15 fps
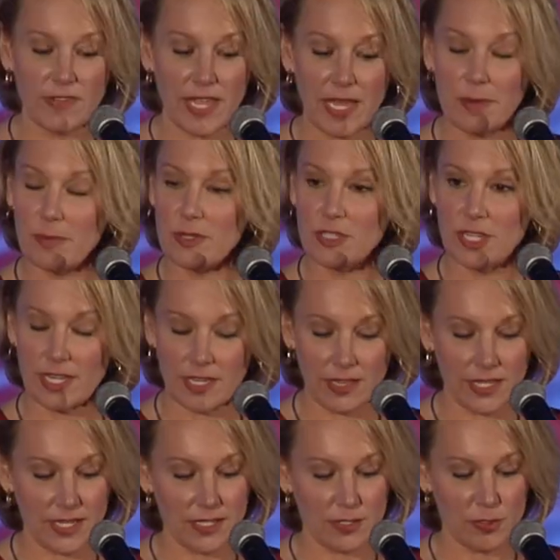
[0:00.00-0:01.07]
Cambridge
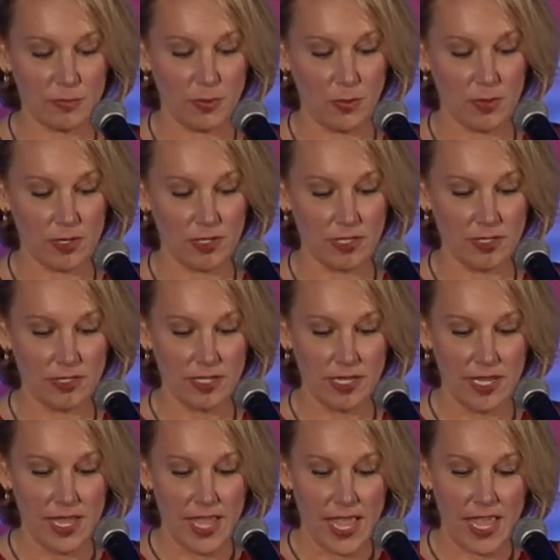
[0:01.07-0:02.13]
Analytica's board,
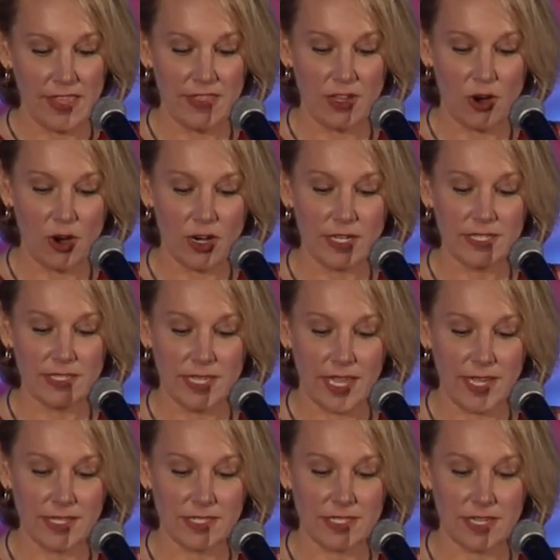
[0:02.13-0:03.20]
and the
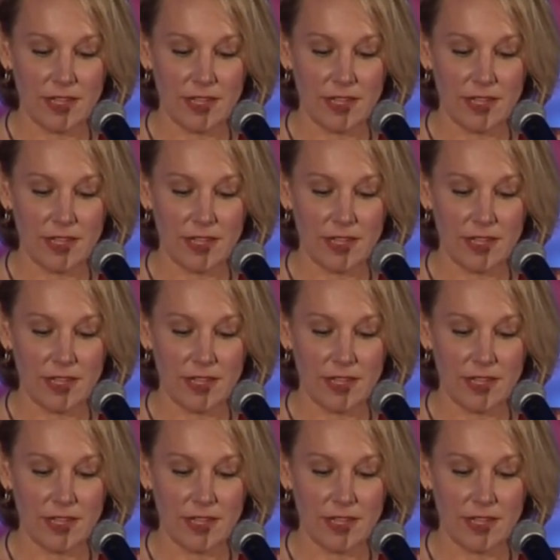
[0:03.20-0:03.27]
architect